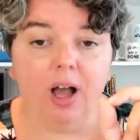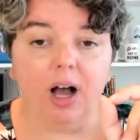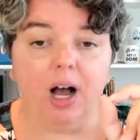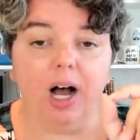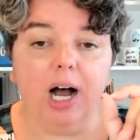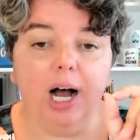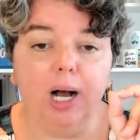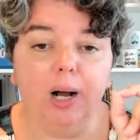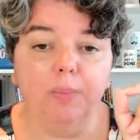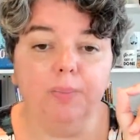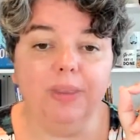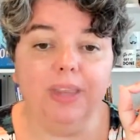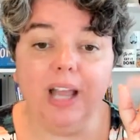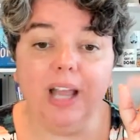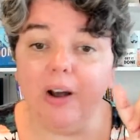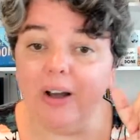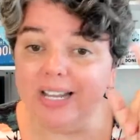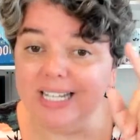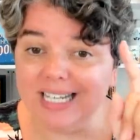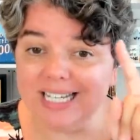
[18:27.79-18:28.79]

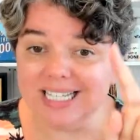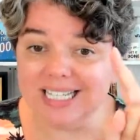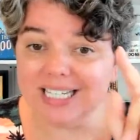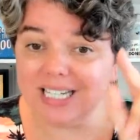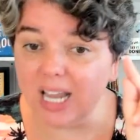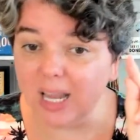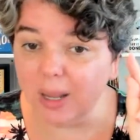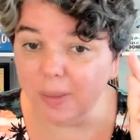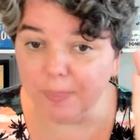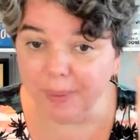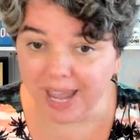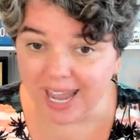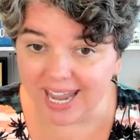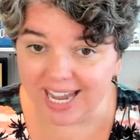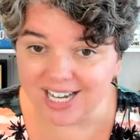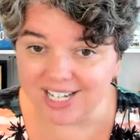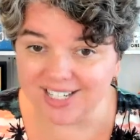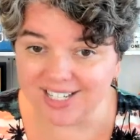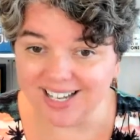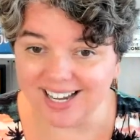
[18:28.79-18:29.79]
Now, I didn't say a
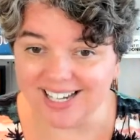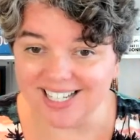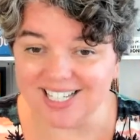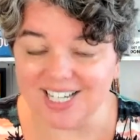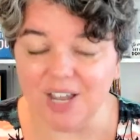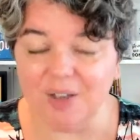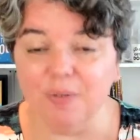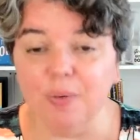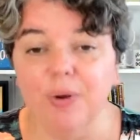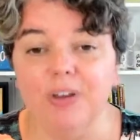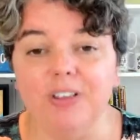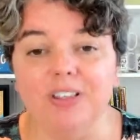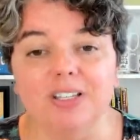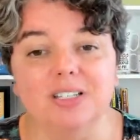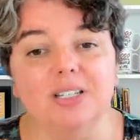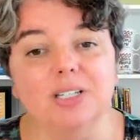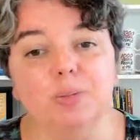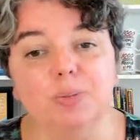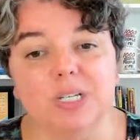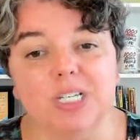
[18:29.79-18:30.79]
page likes giveaway. This
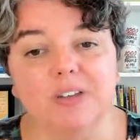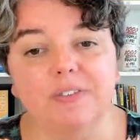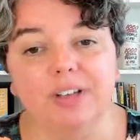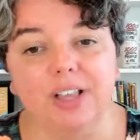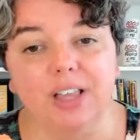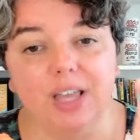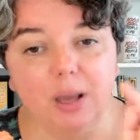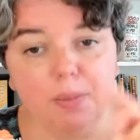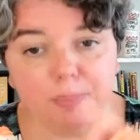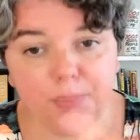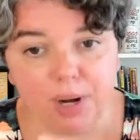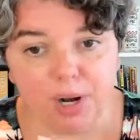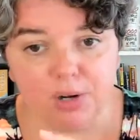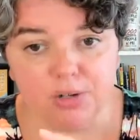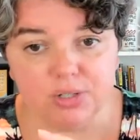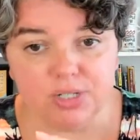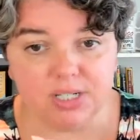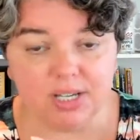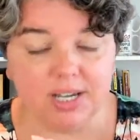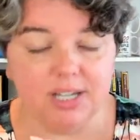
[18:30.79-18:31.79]
is specifically a
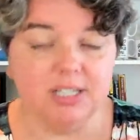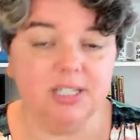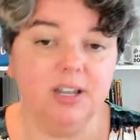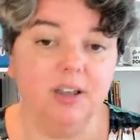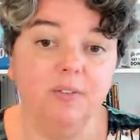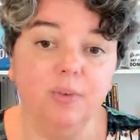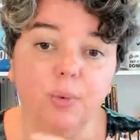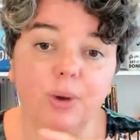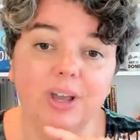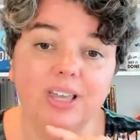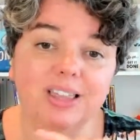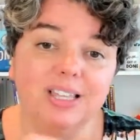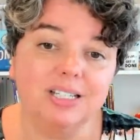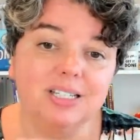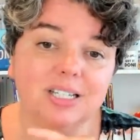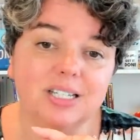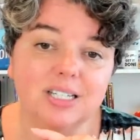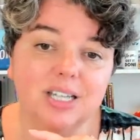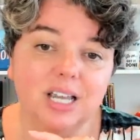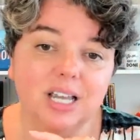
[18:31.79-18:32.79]
post likes giveaway.
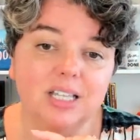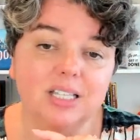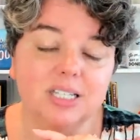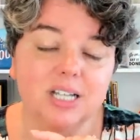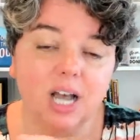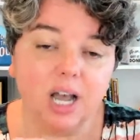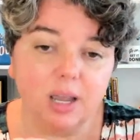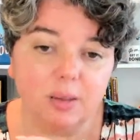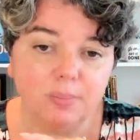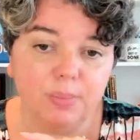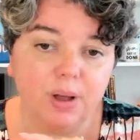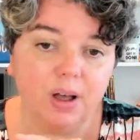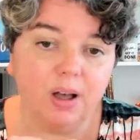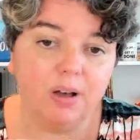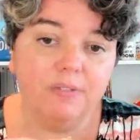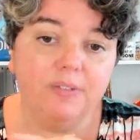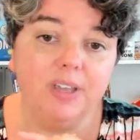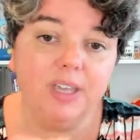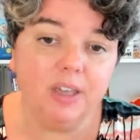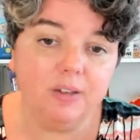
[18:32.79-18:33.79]
This is a type
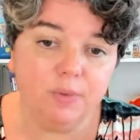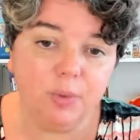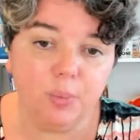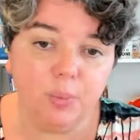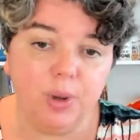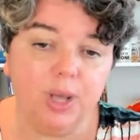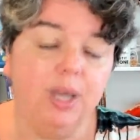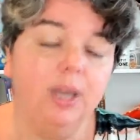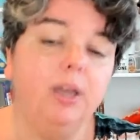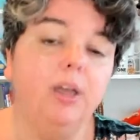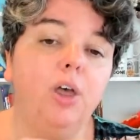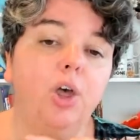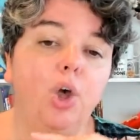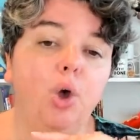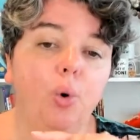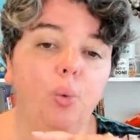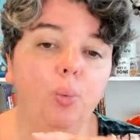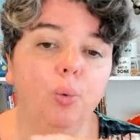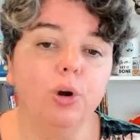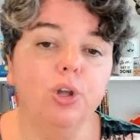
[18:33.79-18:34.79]
of giveaway
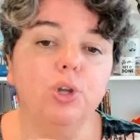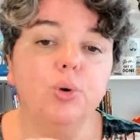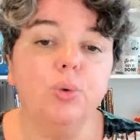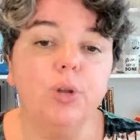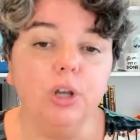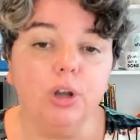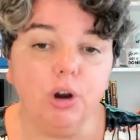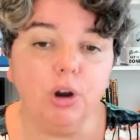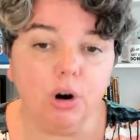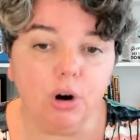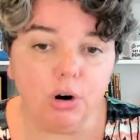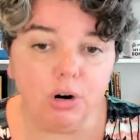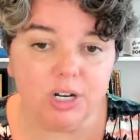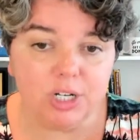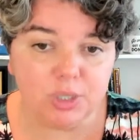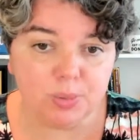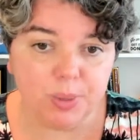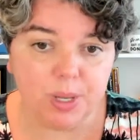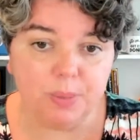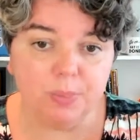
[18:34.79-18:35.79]
where you
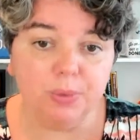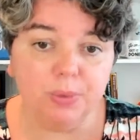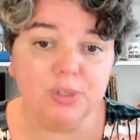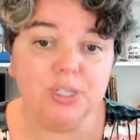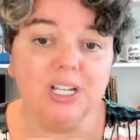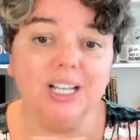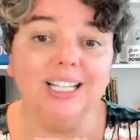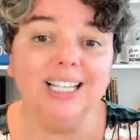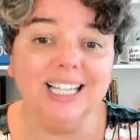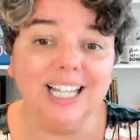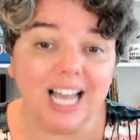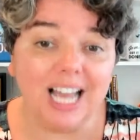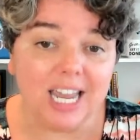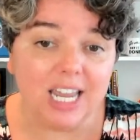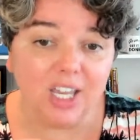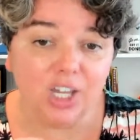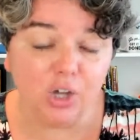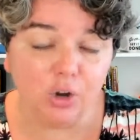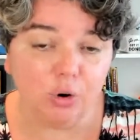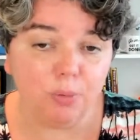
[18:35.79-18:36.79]
encourage people to
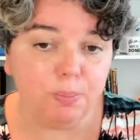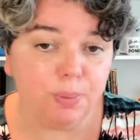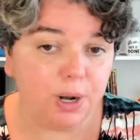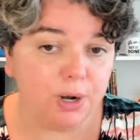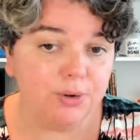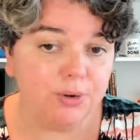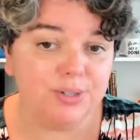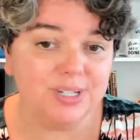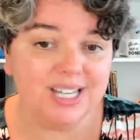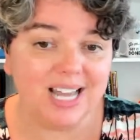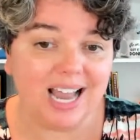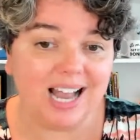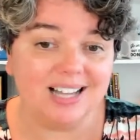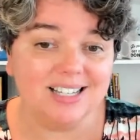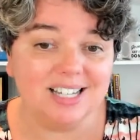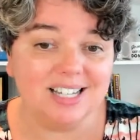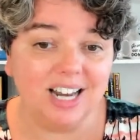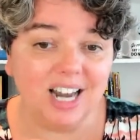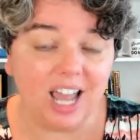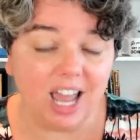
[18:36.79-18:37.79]
like your post
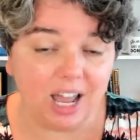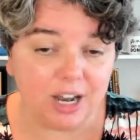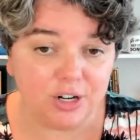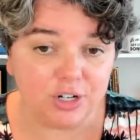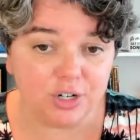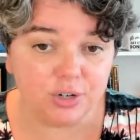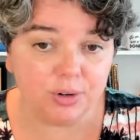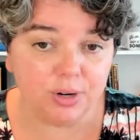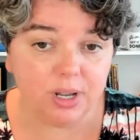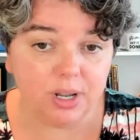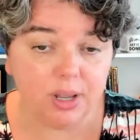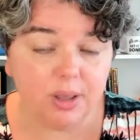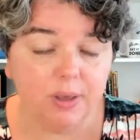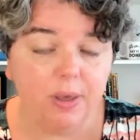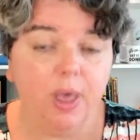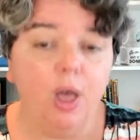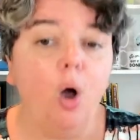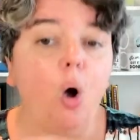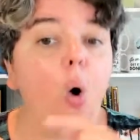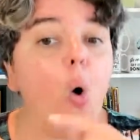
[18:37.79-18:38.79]
as an entry
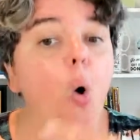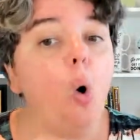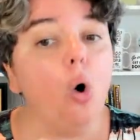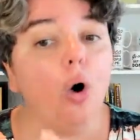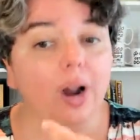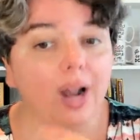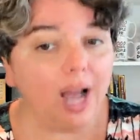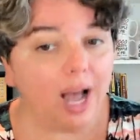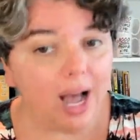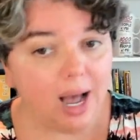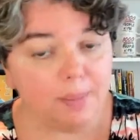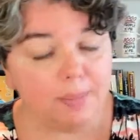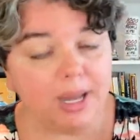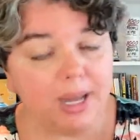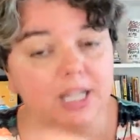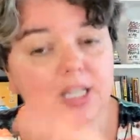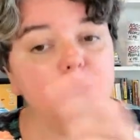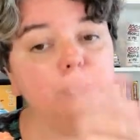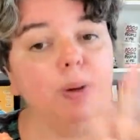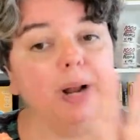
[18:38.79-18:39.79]
or
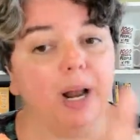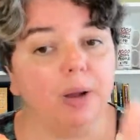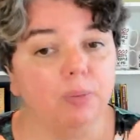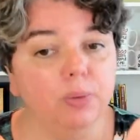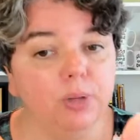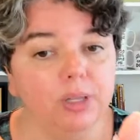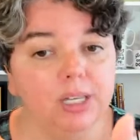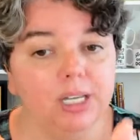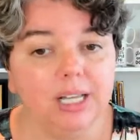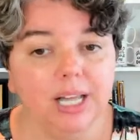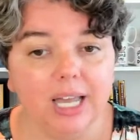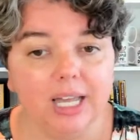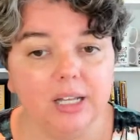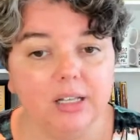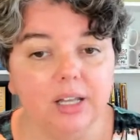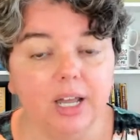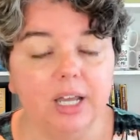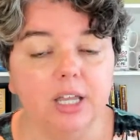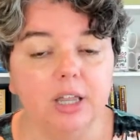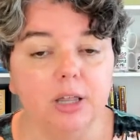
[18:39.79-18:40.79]
comment, but I really like
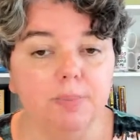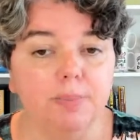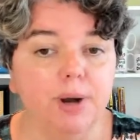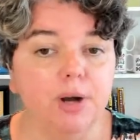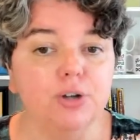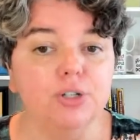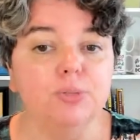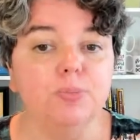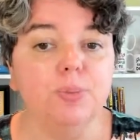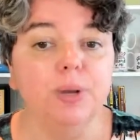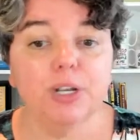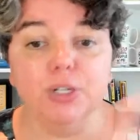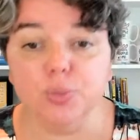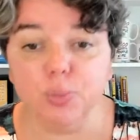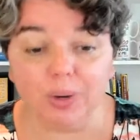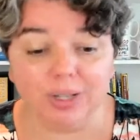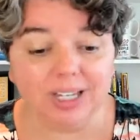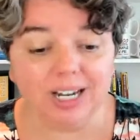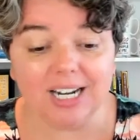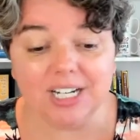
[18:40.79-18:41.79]
the post, because
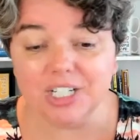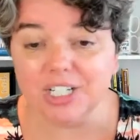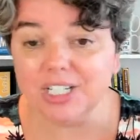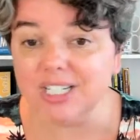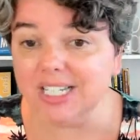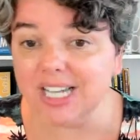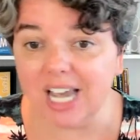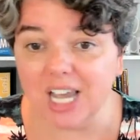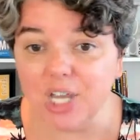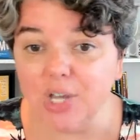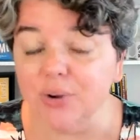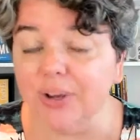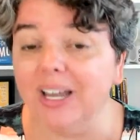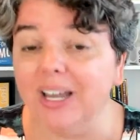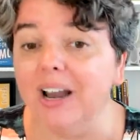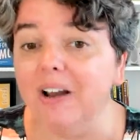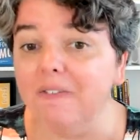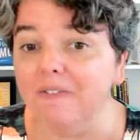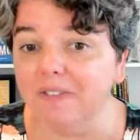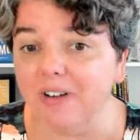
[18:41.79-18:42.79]
what did I just say? You can
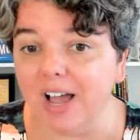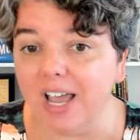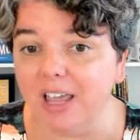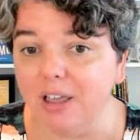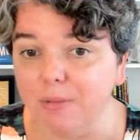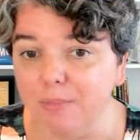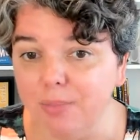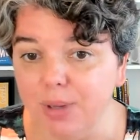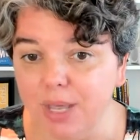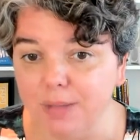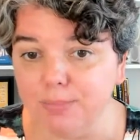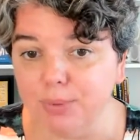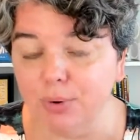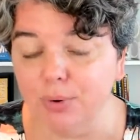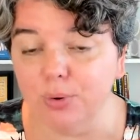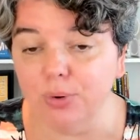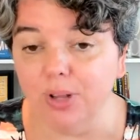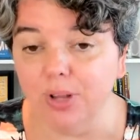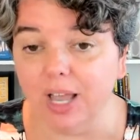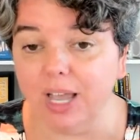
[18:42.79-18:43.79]
invite people
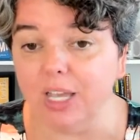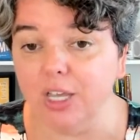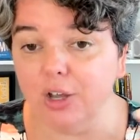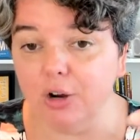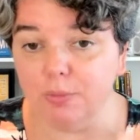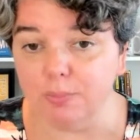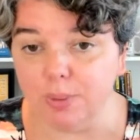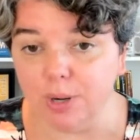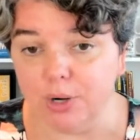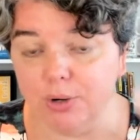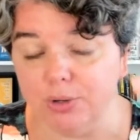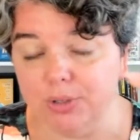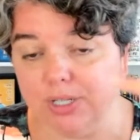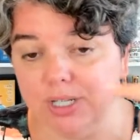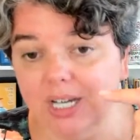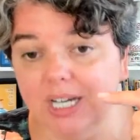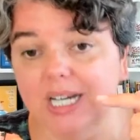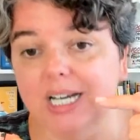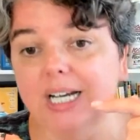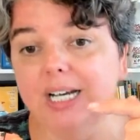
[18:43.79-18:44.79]
who like your
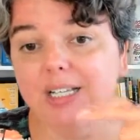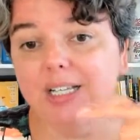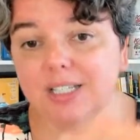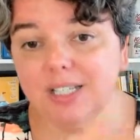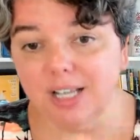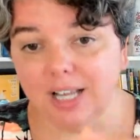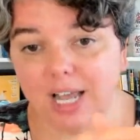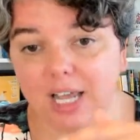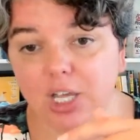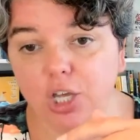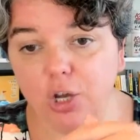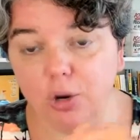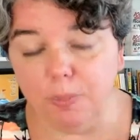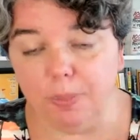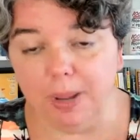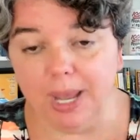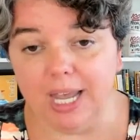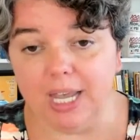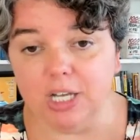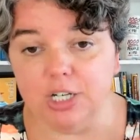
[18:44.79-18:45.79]
post to like your
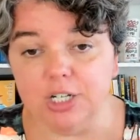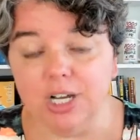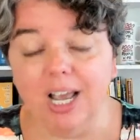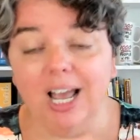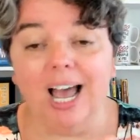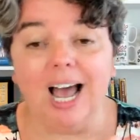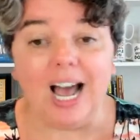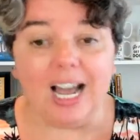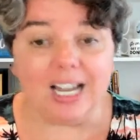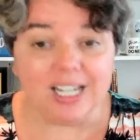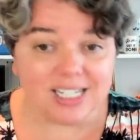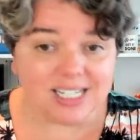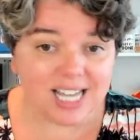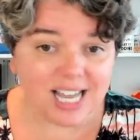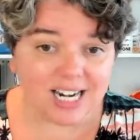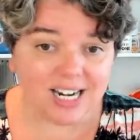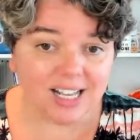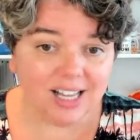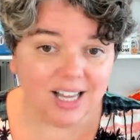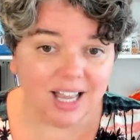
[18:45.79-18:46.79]
page. I just
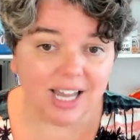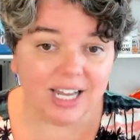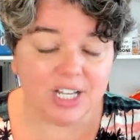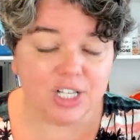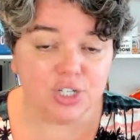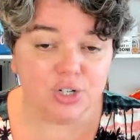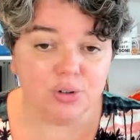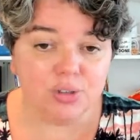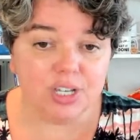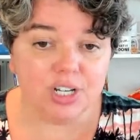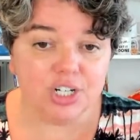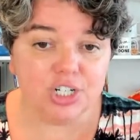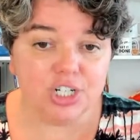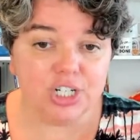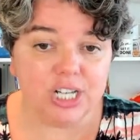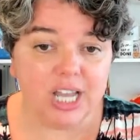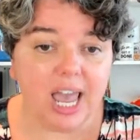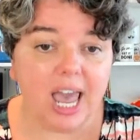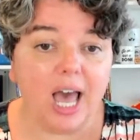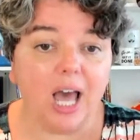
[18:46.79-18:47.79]
had a client do this.
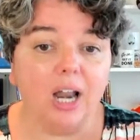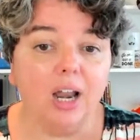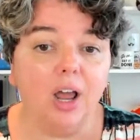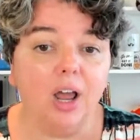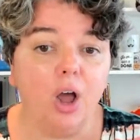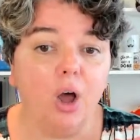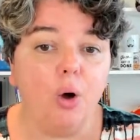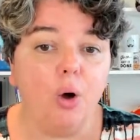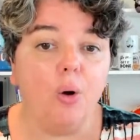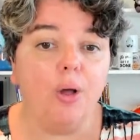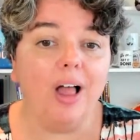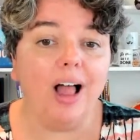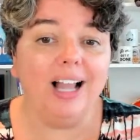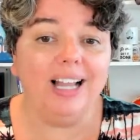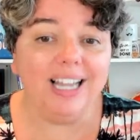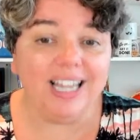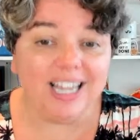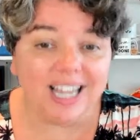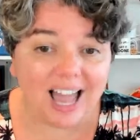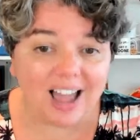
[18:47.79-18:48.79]
She had
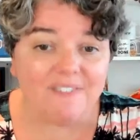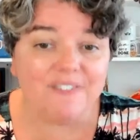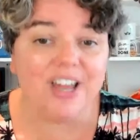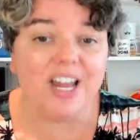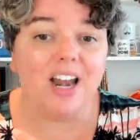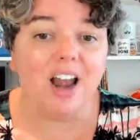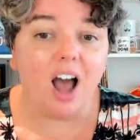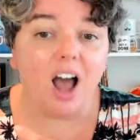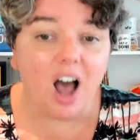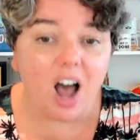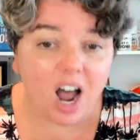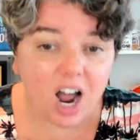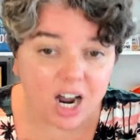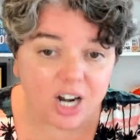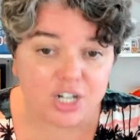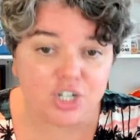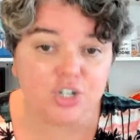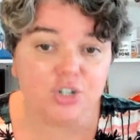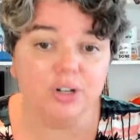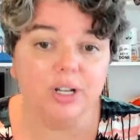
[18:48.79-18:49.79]

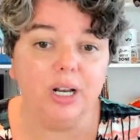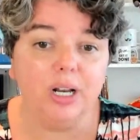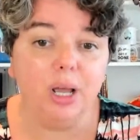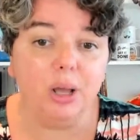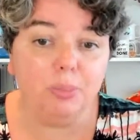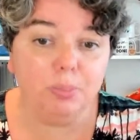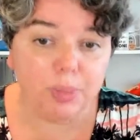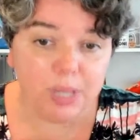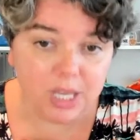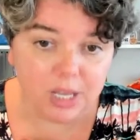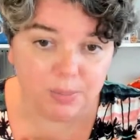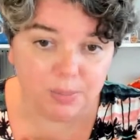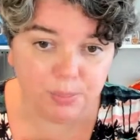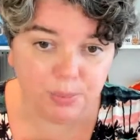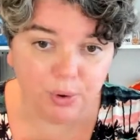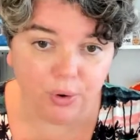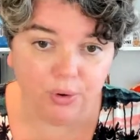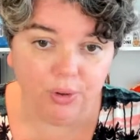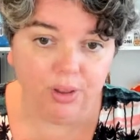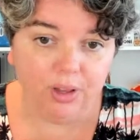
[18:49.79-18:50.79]
1,100
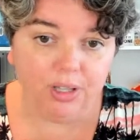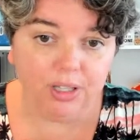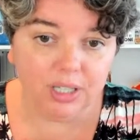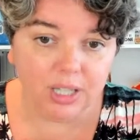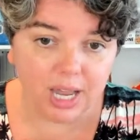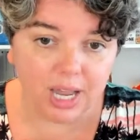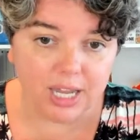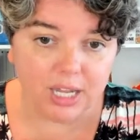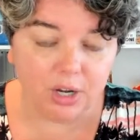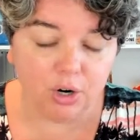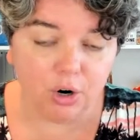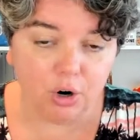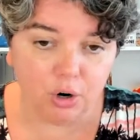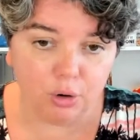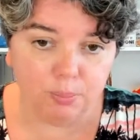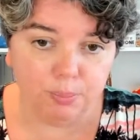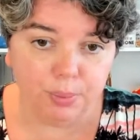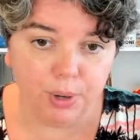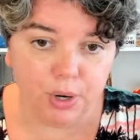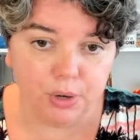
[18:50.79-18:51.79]
people like
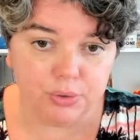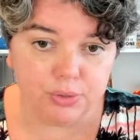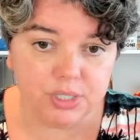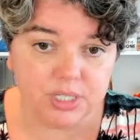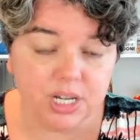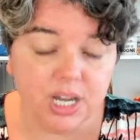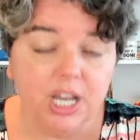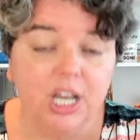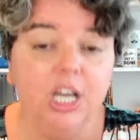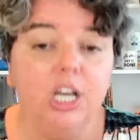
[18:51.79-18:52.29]
her post.